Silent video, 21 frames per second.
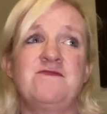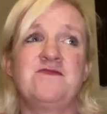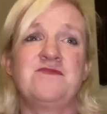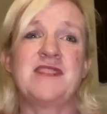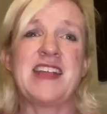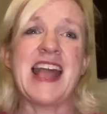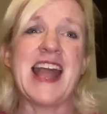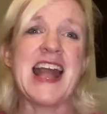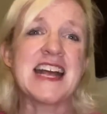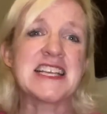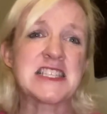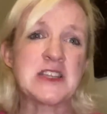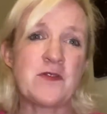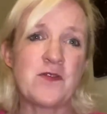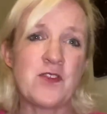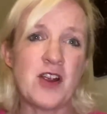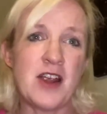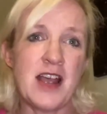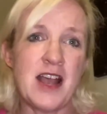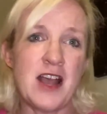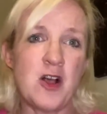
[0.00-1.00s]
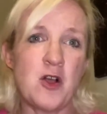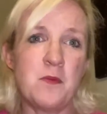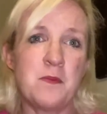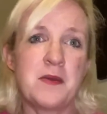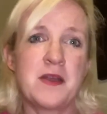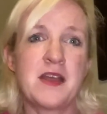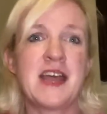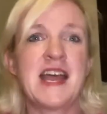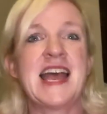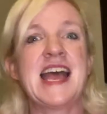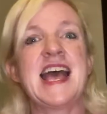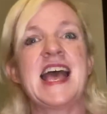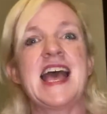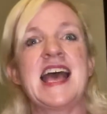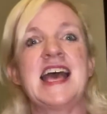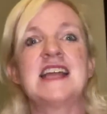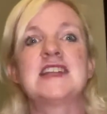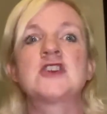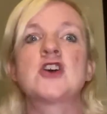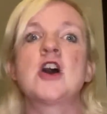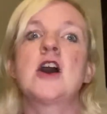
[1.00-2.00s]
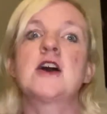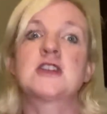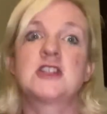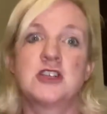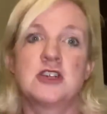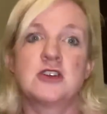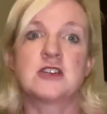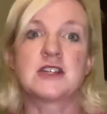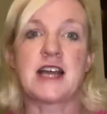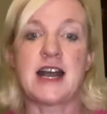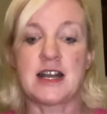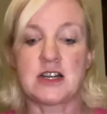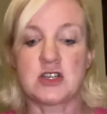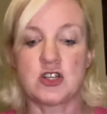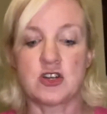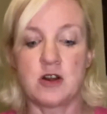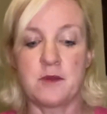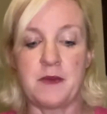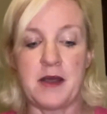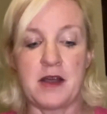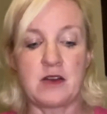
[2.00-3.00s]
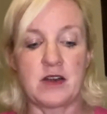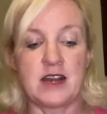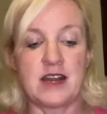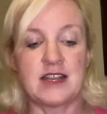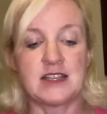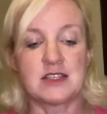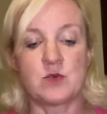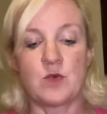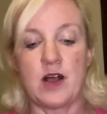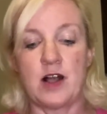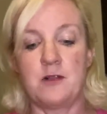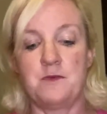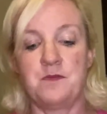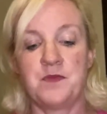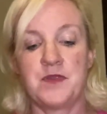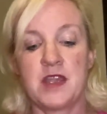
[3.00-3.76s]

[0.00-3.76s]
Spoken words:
ask for help and talk to your doctor about it as well.